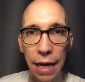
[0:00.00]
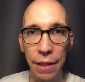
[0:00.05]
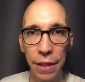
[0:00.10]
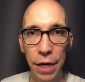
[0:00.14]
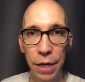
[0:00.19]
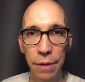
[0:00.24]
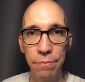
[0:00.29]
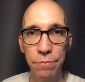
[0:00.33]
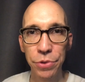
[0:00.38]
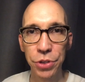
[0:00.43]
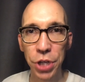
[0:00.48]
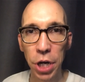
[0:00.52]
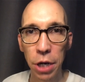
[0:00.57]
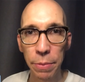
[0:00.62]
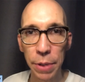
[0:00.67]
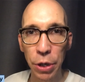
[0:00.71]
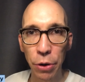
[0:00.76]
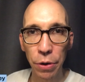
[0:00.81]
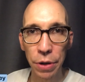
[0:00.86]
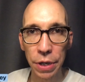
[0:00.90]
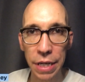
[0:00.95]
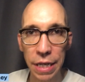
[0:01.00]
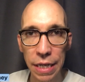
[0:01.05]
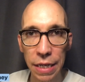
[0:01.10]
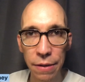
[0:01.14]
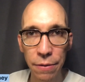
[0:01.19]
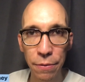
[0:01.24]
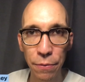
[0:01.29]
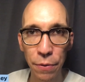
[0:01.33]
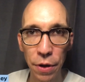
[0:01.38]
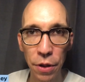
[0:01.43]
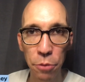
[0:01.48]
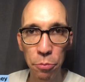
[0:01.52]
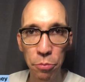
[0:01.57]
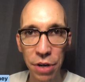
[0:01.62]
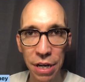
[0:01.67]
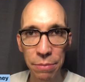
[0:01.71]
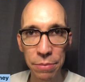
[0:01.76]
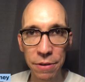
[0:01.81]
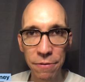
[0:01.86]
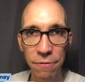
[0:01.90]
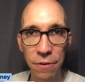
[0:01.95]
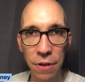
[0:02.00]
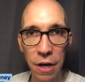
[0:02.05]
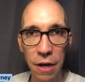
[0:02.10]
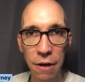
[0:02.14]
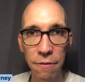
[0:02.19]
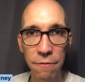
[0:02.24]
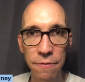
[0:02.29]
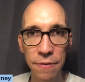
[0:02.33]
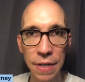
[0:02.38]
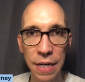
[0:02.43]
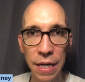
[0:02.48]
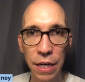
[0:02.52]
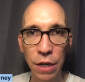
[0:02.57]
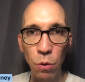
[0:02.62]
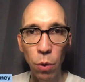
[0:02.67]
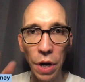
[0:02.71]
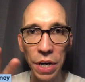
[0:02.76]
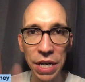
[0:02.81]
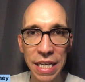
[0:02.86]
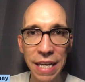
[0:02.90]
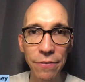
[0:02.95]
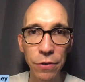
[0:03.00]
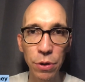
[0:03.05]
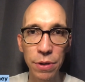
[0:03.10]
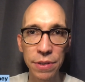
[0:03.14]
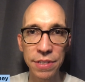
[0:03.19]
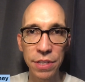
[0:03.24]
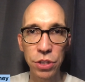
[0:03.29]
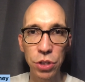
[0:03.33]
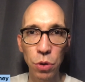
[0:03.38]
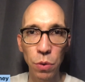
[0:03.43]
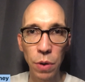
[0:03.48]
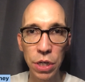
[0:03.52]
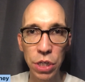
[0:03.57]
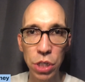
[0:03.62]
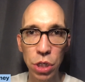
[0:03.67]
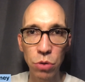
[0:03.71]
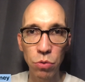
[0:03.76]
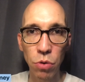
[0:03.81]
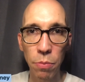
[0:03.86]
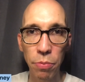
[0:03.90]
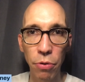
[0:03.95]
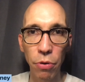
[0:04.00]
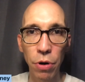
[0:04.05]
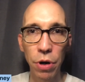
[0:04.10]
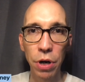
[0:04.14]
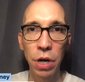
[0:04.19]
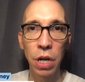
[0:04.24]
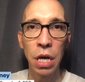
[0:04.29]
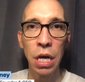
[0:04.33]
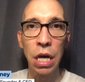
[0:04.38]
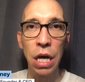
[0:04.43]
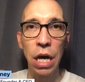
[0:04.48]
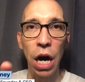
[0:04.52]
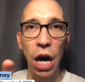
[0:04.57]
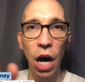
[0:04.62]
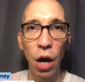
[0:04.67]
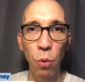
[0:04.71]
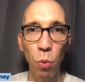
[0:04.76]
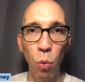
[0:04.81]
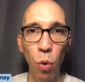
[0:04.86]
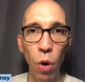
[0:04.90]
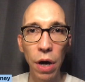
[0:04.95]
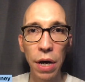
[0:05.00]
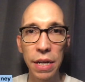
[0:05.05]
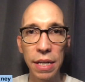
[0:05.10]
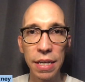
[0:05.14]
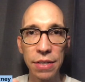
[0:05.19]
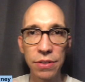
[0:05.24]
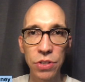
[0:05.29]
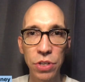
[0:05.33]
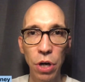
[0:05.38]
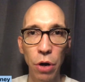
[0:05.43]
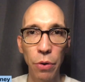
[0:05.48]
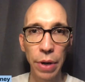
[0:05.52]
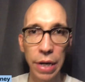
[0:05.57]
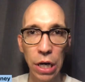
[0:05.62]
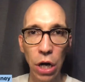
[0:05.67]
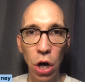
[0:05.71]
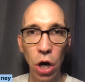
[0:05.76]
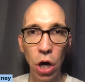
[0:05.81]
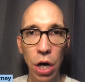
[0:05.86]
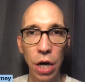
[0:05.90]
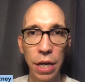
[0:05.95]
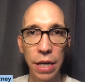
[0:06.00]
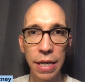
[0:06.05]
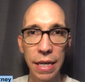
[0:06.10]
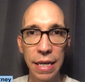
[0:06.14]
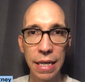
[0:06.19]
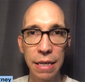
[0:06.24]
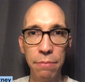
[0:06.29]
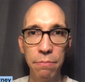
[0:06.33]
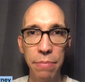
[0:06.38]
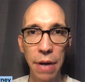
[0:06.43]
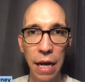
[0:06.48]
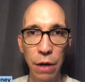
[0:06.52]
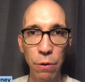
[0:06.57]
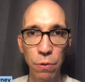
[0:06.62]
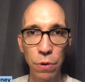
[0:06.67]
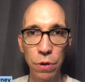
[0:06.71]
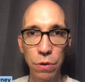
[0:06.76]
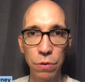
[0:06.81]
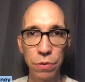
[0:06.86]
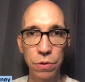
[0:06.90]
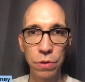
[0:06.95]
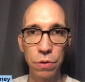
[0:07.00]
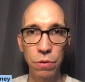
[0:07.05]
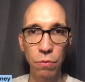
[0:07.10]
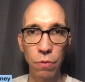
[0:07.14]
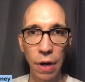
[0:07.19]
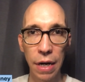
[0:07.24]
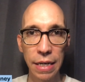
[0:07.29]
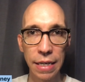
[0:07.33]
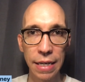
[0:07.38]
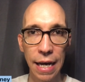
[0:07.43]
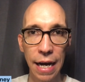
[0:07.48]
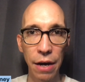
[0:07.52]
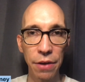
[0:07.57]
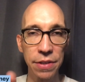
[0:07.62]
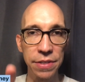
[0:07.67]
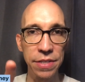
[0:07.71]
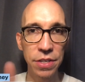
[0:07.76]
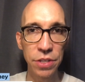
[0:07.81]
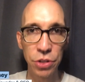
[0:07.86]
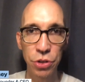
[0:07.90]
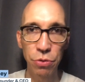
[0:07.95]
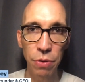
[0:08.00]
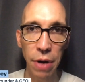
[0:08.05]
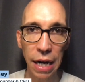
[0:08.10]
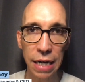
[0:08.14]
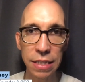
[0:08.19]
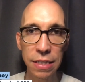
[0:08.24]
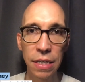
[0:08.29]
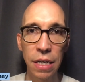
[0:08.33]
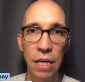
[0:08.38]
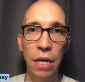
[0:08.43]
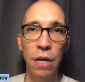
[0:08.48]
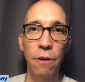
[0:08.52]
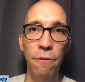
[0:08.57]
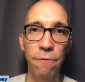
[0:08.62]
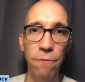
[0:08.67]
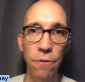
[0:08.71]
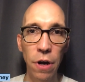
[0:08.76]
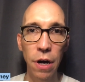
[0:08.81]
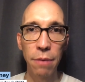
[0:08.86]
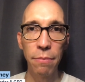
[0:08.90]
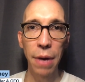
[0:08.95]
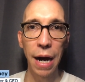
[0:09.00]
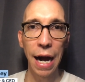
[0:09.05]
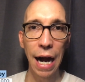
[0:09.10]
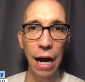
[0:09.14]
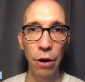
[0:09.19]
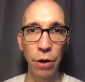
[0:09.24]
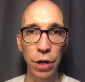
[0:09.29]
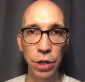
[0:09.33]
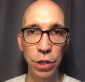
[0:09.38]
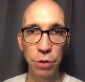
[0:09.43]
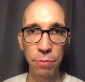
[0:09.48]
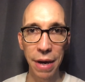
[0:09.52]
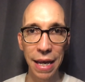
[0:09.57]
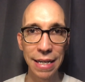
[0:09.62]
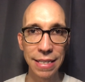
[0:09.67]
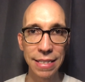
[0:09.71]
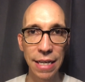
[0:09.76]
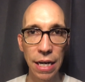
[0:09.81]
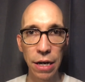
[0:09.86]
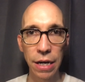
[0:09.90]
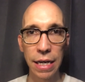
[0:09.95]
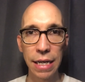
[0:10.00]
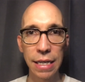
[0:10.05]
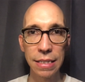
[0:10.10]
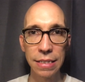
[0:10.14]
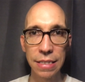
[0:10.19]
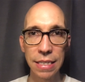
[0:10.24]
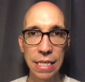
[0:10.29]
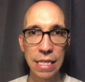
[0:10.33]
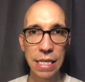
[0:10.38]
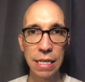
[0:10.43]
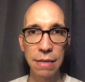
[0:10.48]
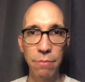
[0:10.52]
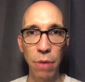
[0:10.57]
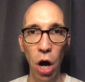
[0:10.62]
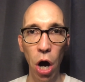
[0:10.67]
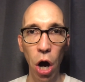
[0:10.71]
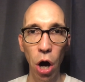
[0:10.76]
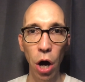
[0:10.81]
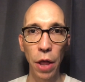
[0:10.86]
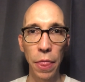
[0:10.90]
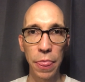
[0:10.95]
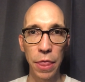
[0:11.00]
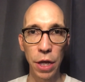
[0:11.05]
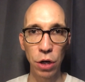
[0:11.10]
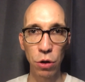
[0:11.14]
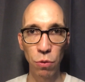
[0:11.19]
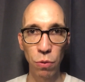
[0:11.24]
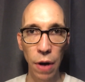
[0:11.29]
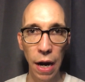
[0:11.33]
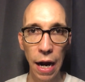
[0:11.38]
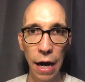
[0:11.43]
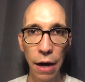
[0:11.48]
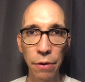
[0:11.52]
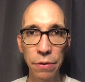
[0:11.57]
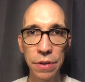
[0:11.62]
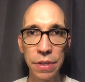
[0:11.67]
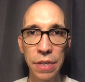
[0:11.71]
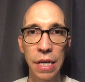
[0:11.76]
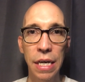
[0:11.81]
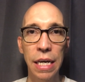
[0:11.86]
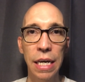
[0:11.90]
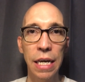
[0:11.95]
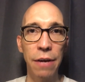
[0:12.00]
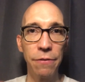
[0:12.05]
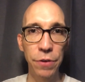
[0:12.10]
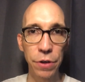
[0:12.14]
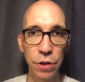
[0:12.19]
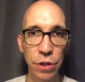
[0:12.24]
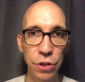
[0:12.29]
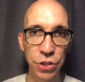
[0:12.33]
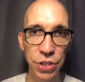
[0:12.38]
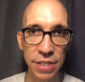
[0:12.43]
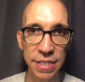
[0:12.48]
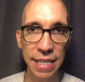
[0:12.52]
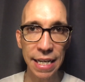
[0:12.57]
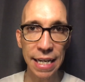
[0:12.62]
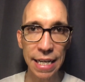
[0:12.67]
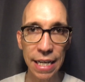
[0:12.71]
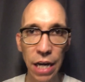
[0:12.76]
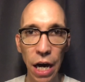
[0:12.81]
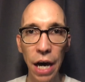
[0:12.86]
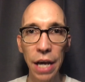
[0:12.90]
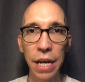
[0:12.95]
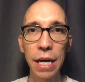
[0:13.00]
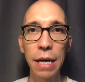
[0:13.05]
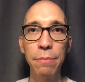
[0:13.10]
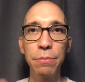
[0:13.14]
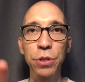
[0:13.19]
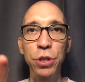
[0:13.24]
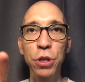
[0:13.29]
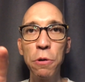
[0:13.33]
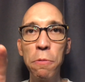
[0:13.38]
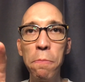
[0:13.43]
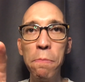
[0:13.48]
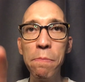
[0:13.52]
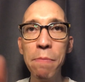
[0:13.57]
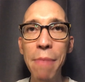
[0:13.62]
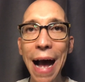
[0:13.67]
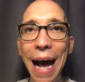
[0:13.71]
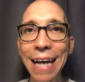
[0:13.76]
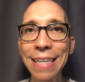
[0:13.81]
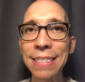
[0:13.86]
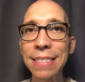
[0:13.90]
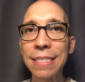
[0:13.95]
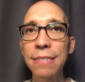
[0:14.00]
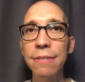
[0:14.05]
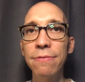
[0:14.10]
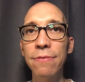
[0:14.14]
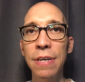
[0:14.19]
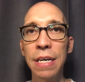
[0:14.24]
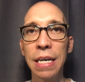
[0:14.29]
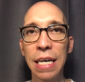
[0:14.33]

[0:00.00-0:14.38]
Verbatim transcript: Hey there, Jeremy Courtney with Preemptive Love here. Wanted to give you a situation report on what is going on in Beirut right now. This is direct from our humanitarian team on the ground. If you're just getting caught up, two massive